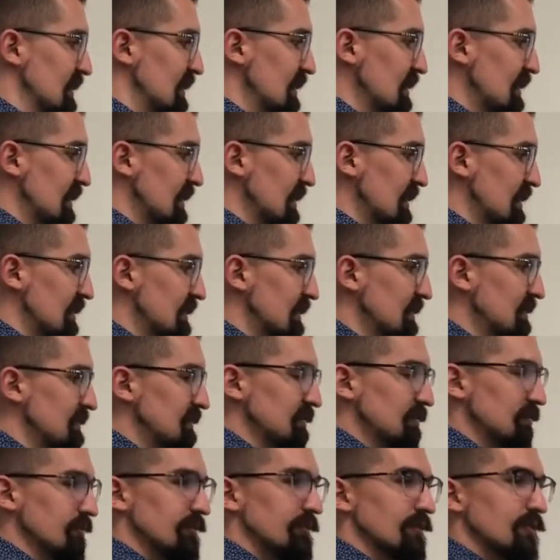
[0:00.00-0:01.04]
uh, and
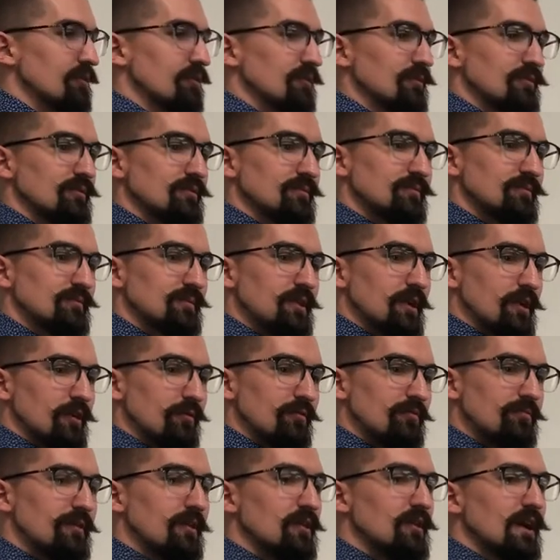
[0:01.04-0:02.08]
they'll, they'll, they'll
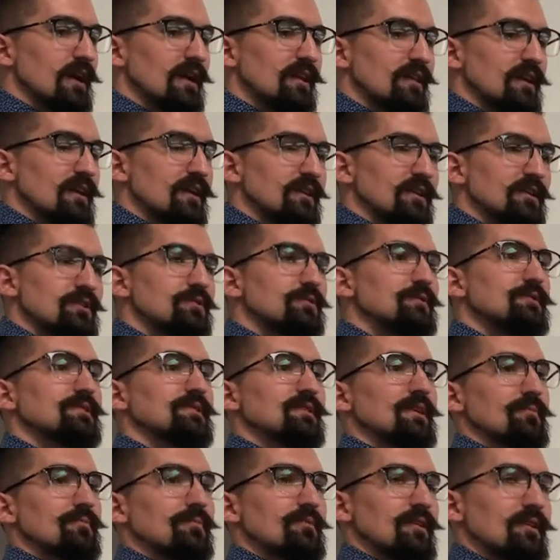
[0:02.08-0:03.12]
feel like they can do
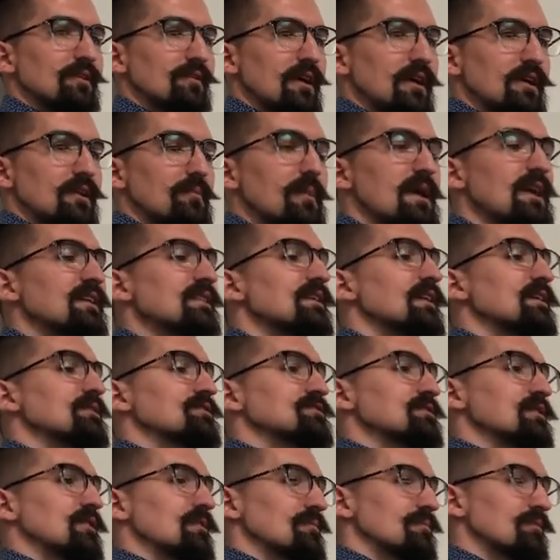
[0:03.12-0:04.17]
something like make that
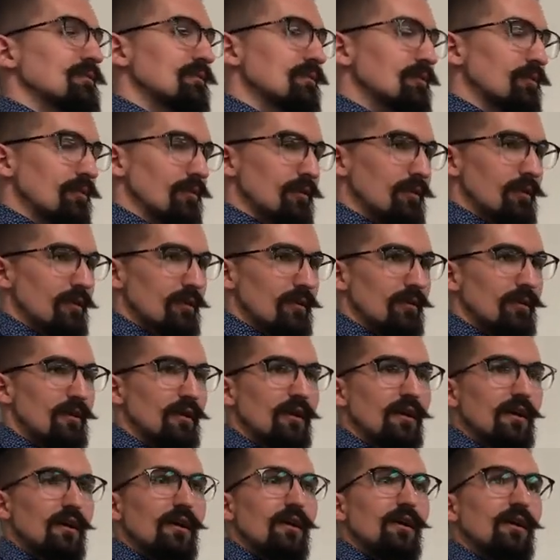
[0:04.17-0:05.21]
jump or
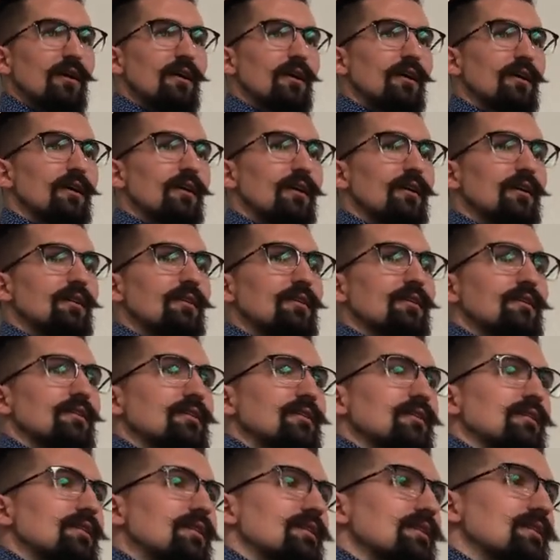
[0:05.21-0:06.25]
uh,
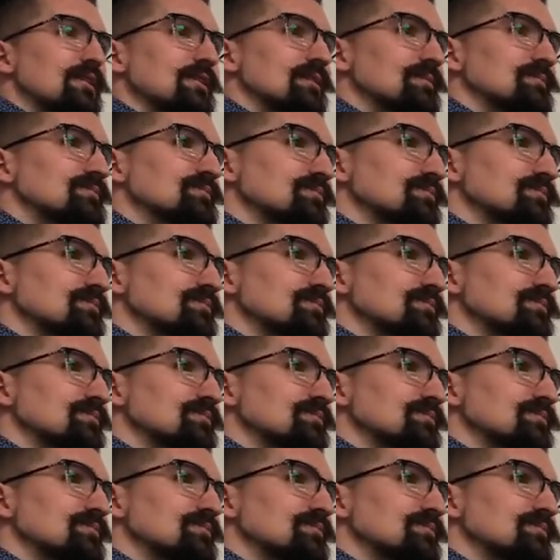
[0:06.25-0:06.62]
uh,